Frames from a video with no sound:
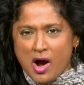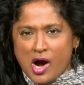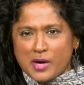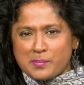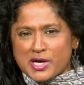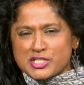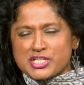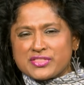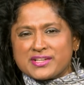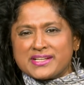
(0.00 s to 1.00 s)
on
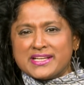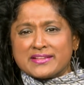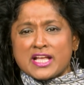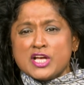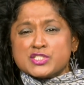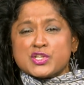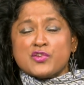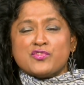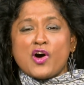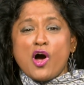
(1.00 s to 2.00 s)
March 30th. So
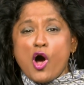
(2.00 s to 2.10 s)
far,